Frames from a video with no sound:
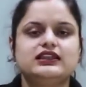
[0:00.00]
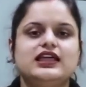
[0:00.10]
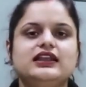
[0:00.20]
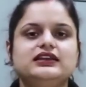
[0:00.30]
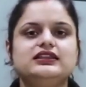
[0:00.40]

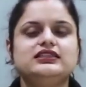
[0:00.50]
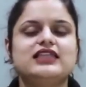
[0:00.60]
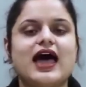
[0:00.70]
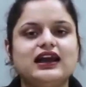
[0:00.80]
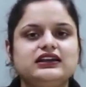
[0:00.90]
then
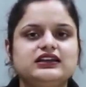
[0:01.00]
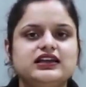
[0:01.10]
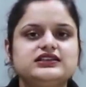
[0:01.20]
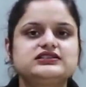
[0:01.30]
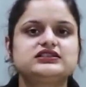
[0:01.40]
in that
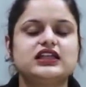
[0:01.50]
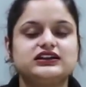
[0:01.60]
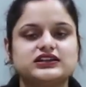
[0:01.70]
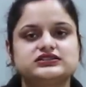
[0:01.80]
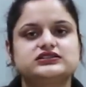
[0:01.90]
case the
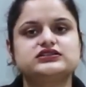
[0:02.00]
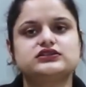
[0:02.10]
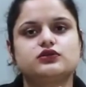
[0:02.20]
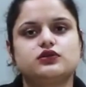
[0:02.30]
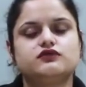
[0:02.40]

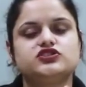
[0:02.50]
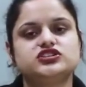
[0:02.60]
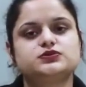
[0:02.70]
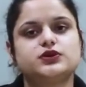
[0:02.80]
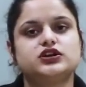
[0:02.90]
testosterone
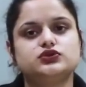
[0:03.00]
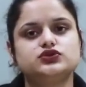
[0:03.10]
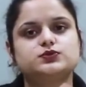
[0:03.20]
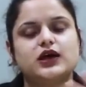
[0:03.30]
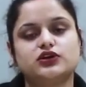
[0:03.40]
which is
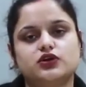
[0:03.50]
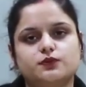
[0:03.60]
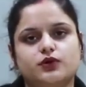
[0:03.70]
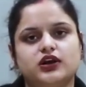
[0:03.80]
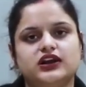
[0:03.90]
produced by
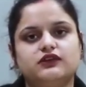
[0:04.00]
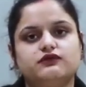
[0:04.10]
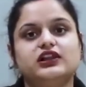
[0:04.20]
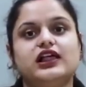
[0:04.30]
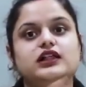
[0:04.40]
your body
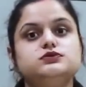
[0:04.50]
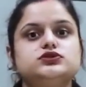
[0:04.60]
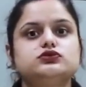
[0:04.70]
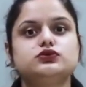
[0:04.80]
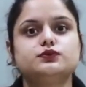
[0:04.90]
will
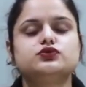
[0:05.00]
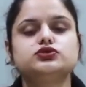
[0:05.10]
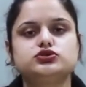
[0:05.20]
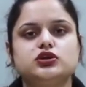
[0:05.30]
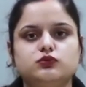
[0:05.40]
help you to
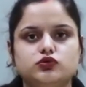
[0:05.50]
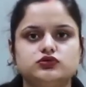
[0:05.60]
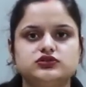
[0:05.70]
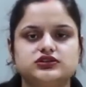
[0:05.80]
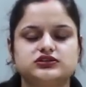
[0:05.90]
boost your
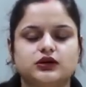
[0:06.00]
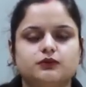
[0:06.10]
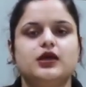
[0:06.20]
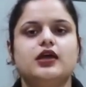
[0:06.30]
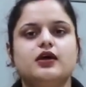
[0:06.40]
immune system.